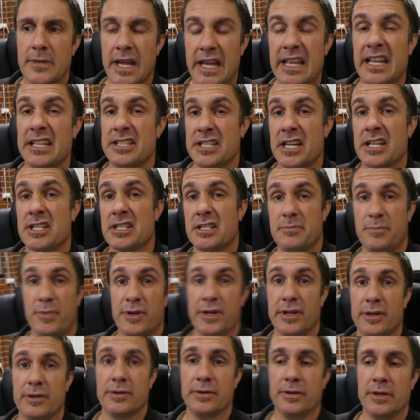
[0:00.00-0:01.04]
and that's actually
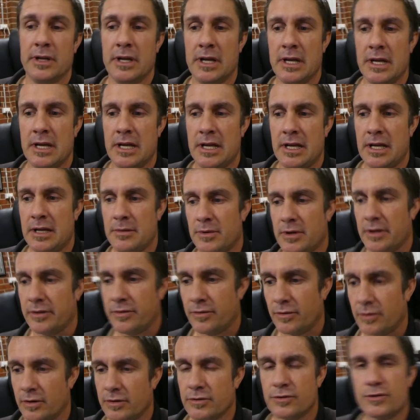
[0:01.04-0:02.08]
pretty good. I
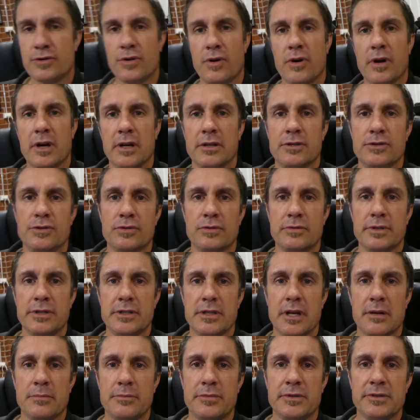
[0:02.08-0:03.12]
thought I'd try a jewellery
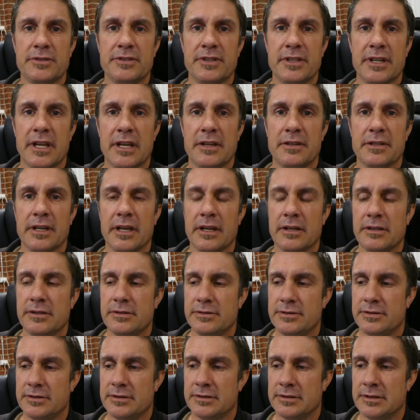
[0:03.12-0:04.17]
tumbler, see how it
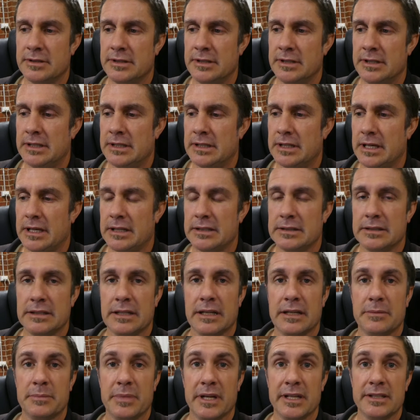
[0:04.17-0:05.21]
goes. And
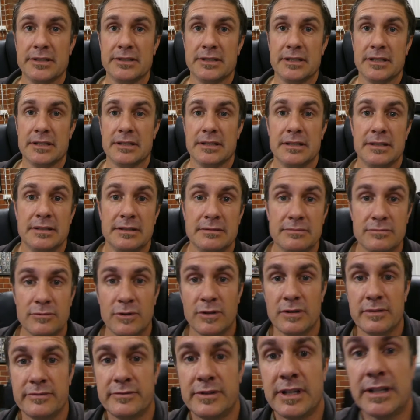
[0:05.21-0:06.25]
basically
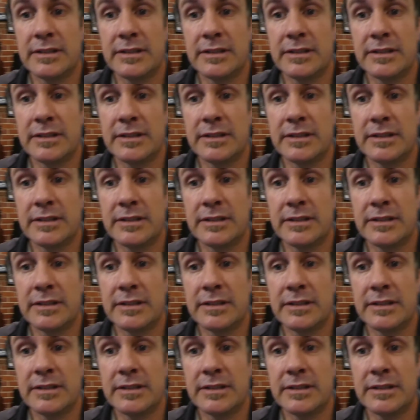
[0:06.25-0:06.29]
what I've